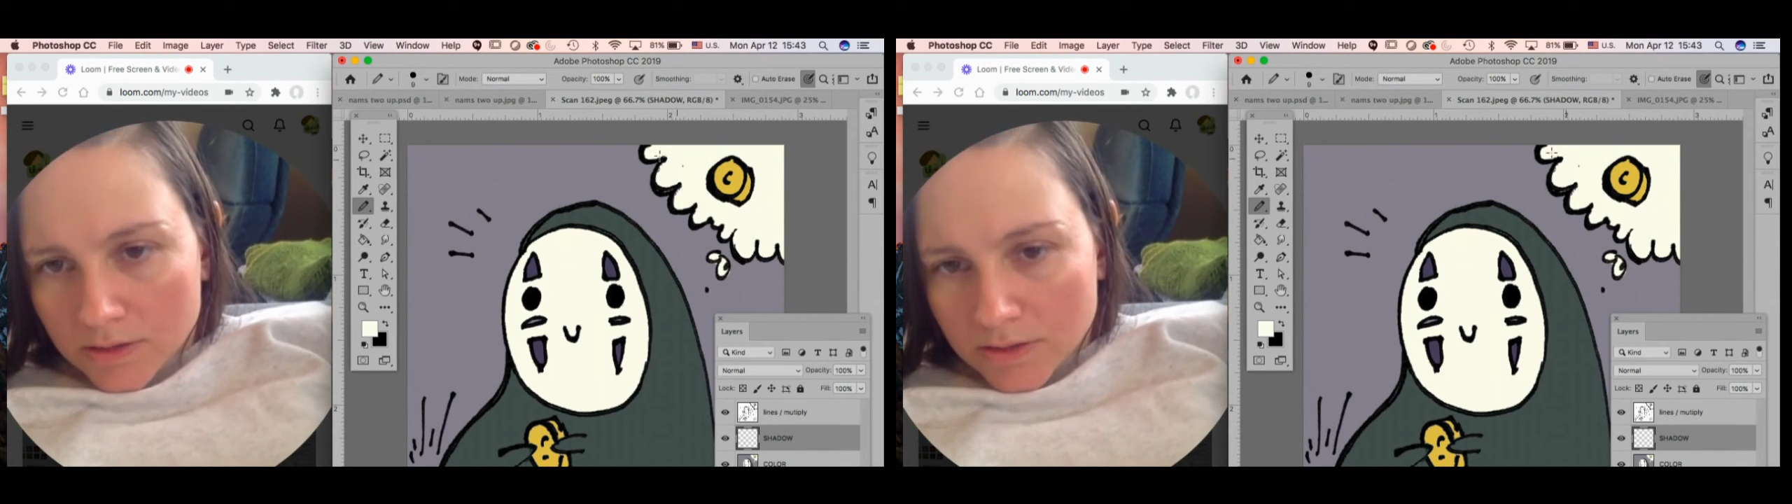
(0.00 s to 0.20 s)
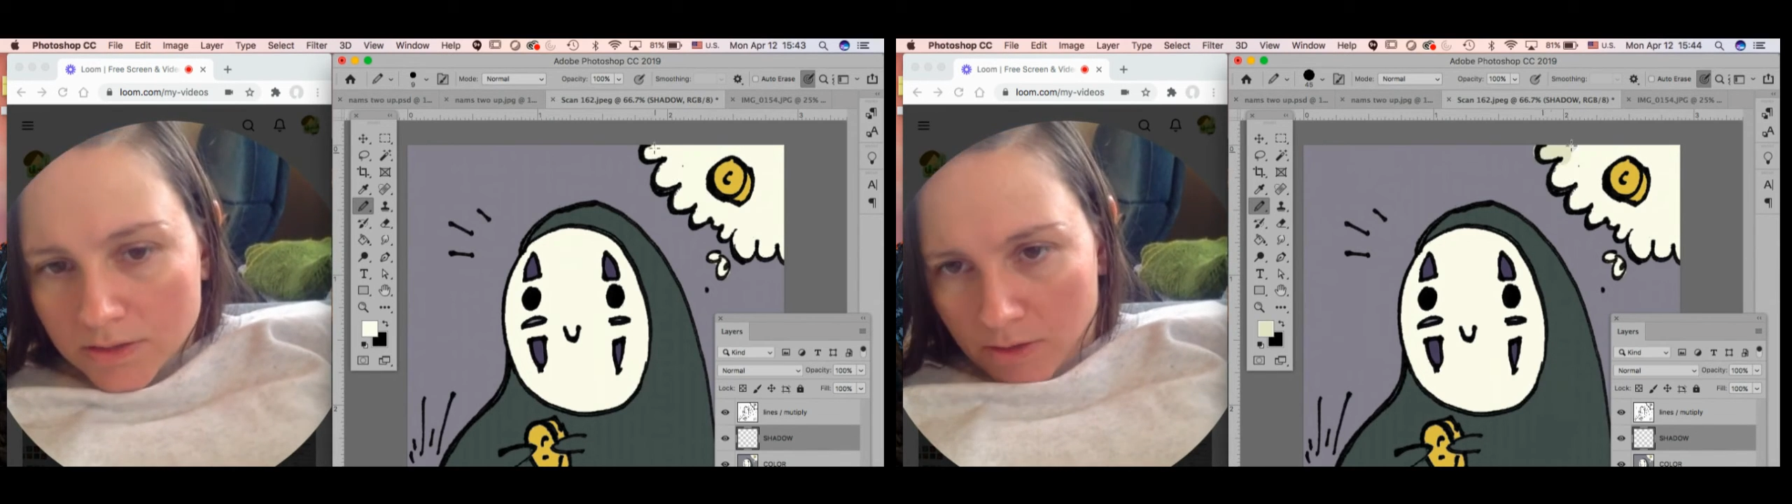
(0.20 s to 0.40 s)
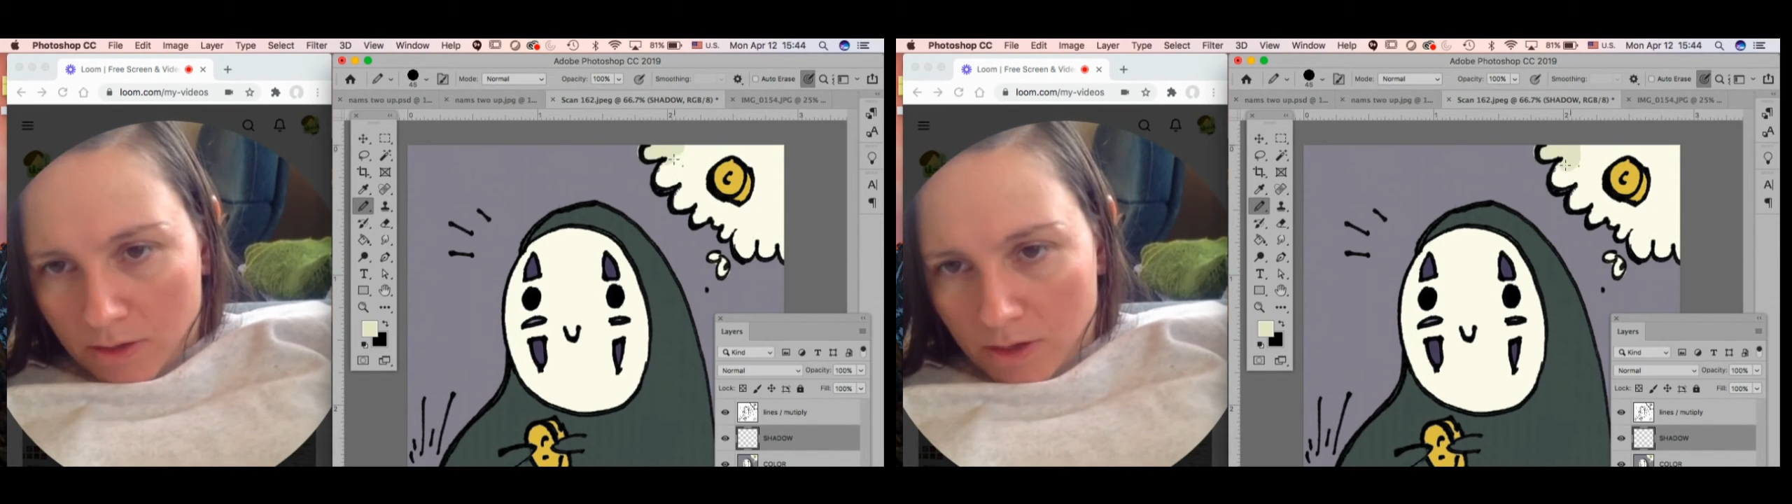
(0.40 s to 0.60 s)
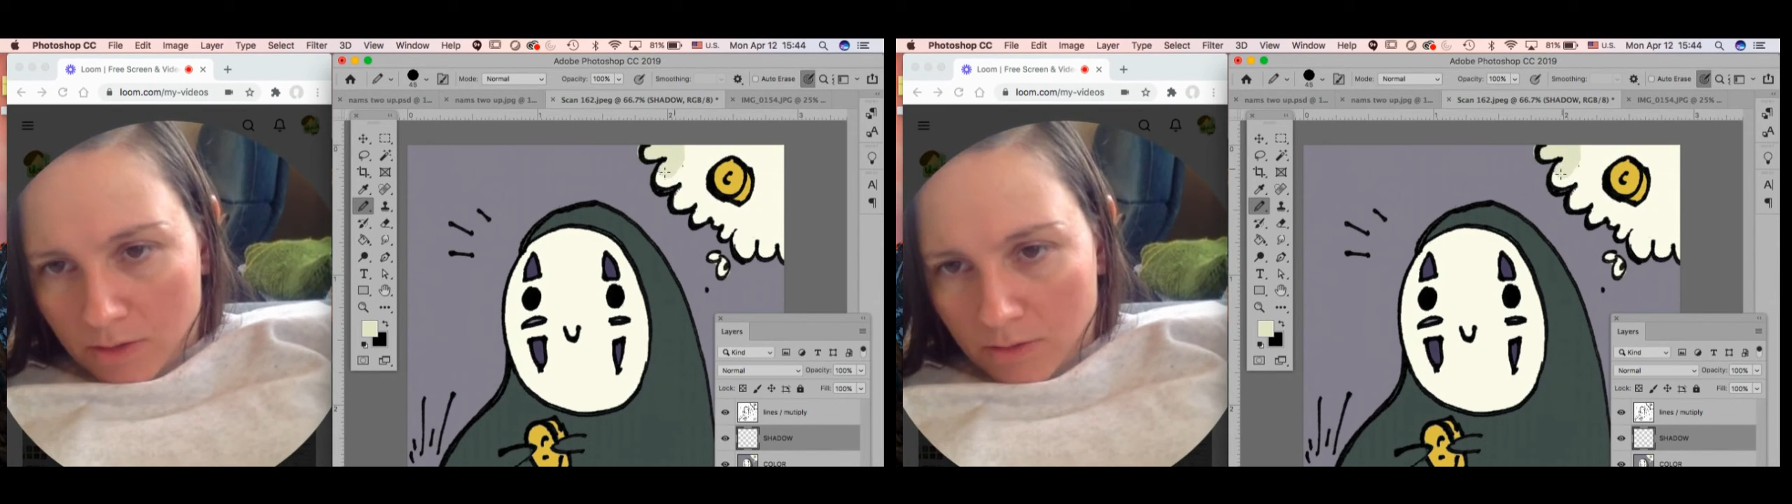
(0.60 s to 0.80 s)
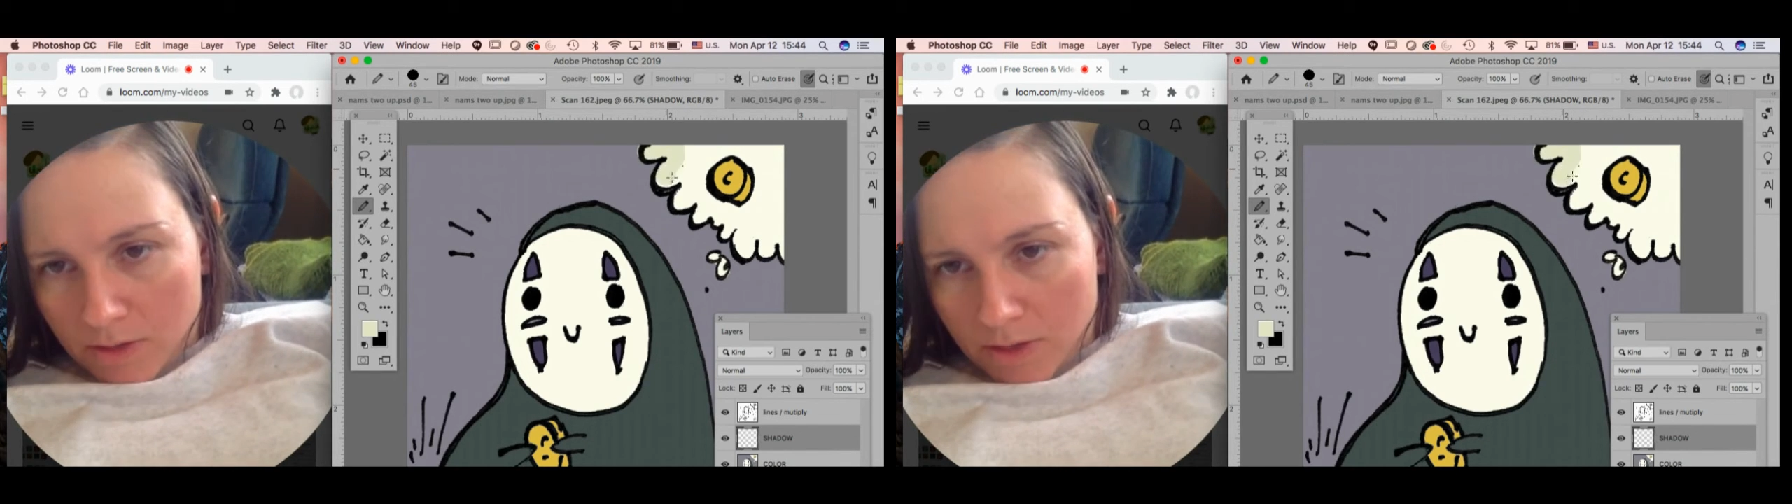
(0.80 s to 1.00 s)
it's like,
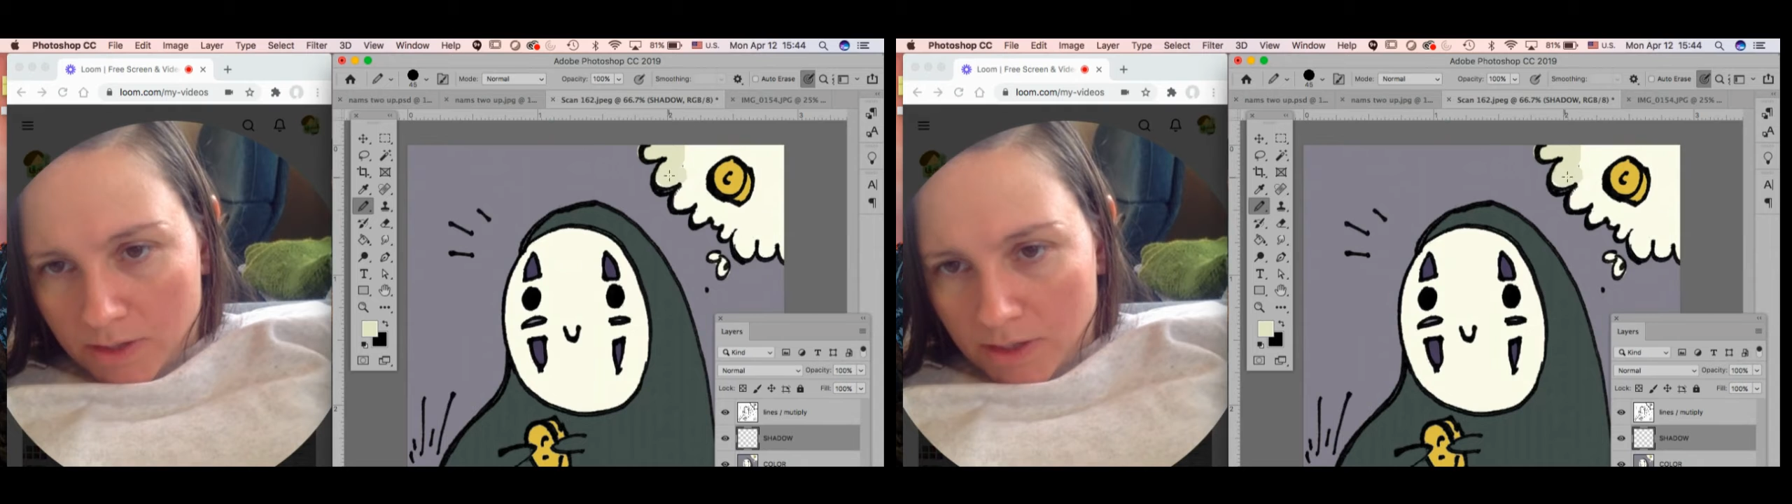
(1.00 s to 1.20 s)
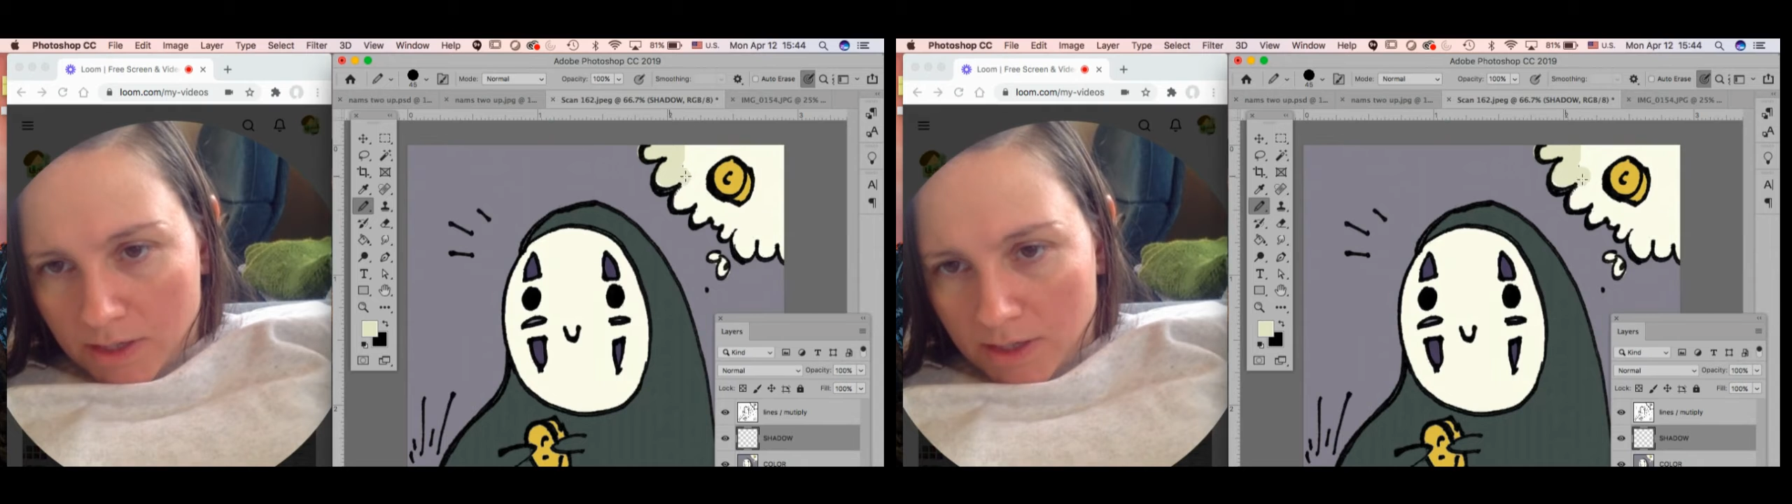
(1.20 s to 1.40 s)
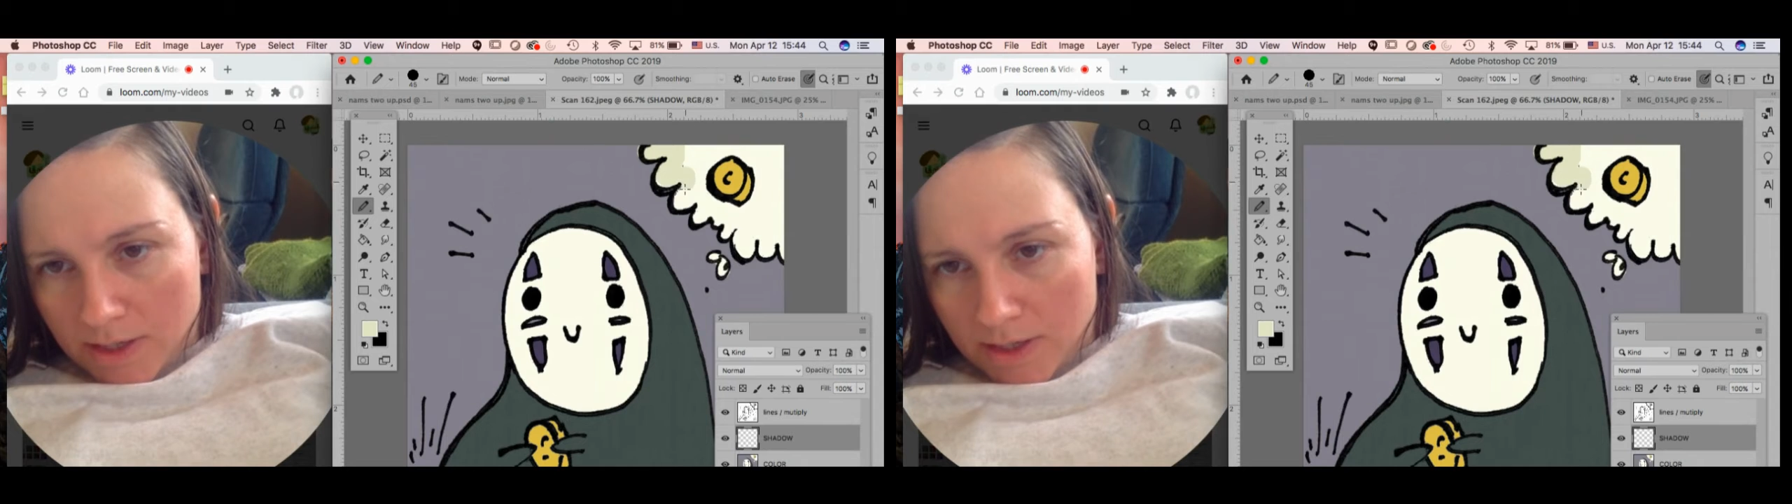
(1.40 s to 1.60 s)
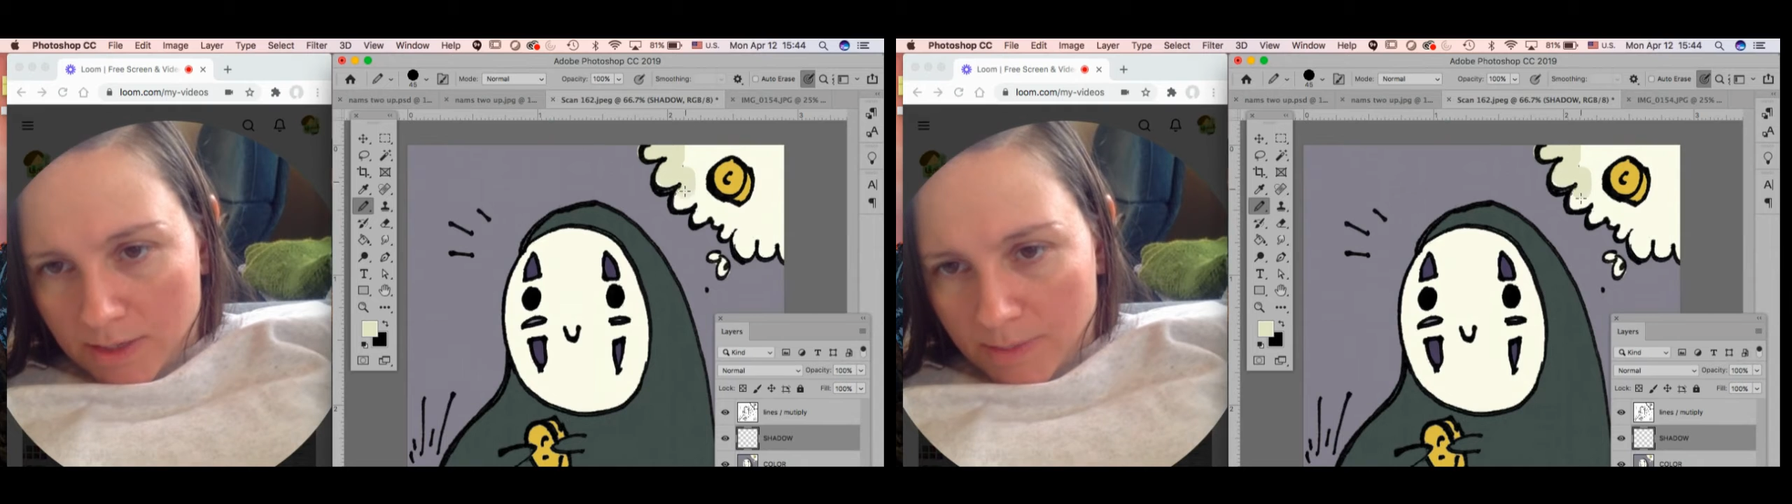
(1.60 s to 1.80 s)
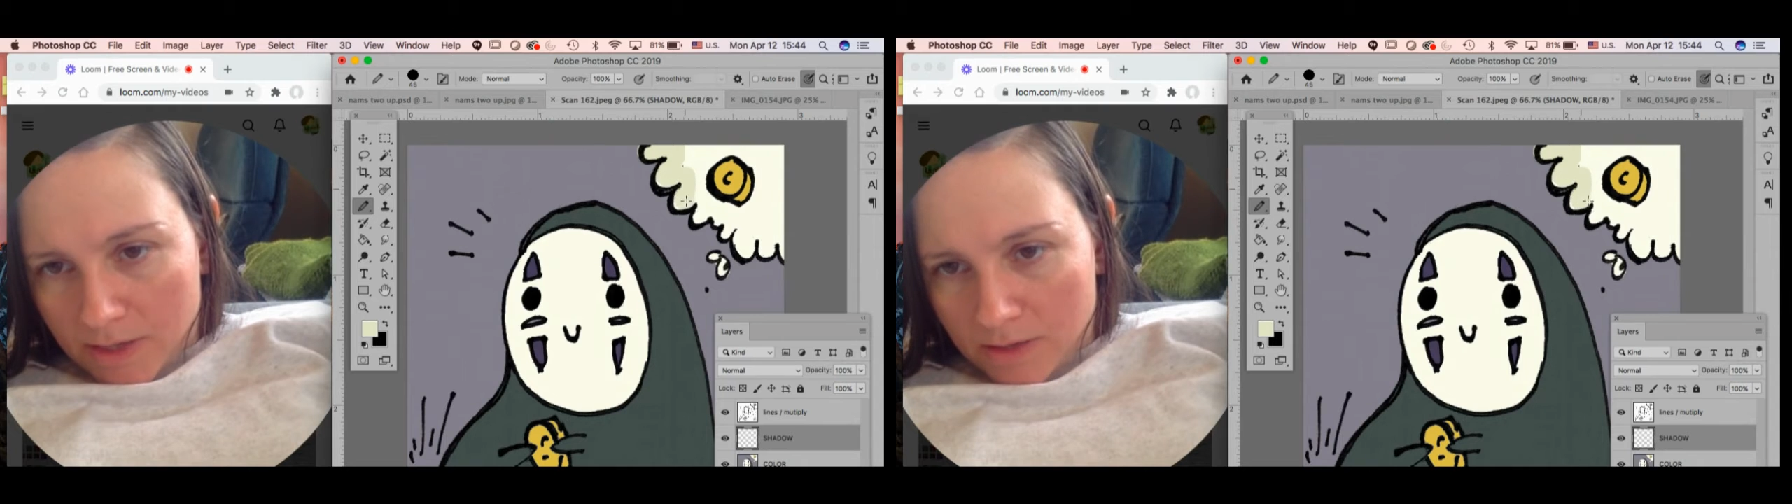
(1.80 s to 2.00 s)
oh, okay, I like
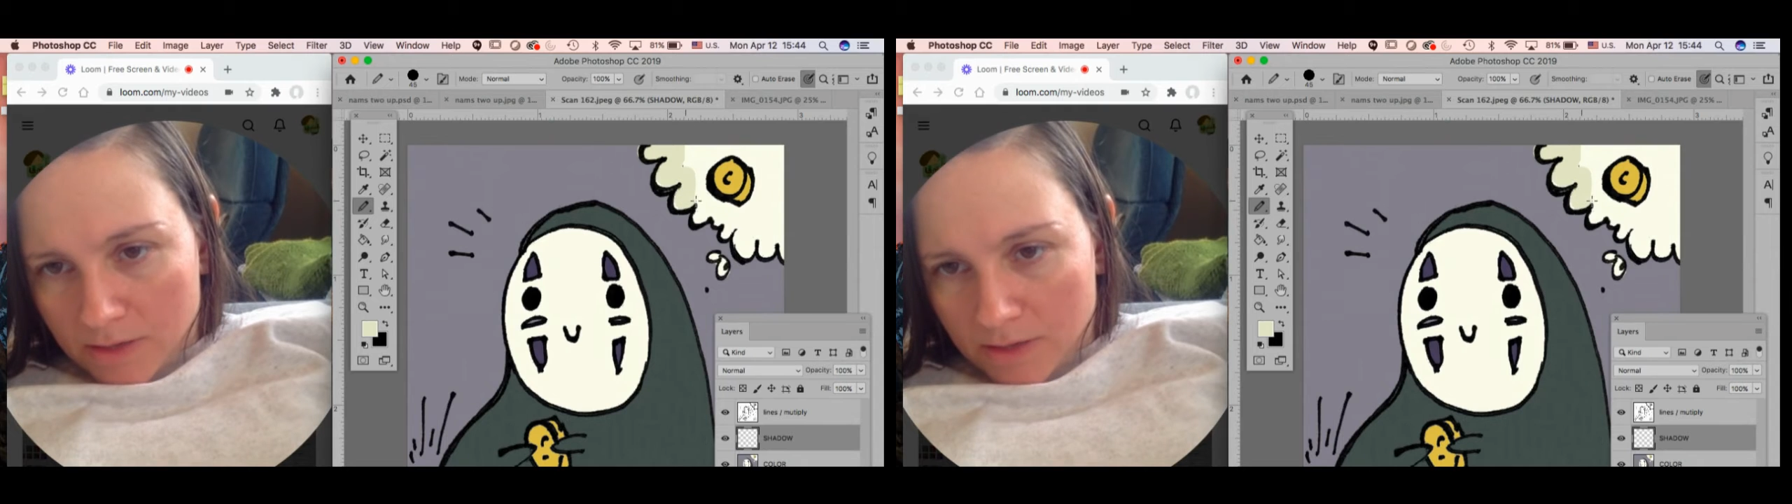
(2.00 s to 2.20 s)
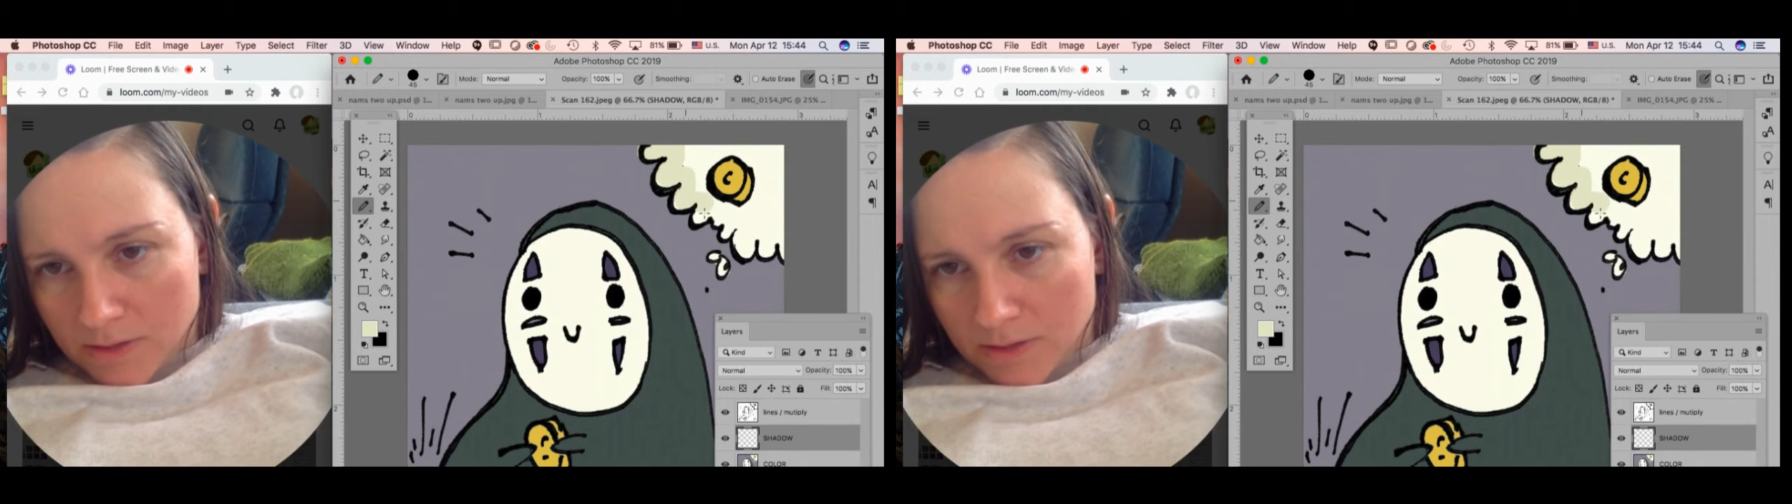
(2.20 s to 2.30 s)
that better.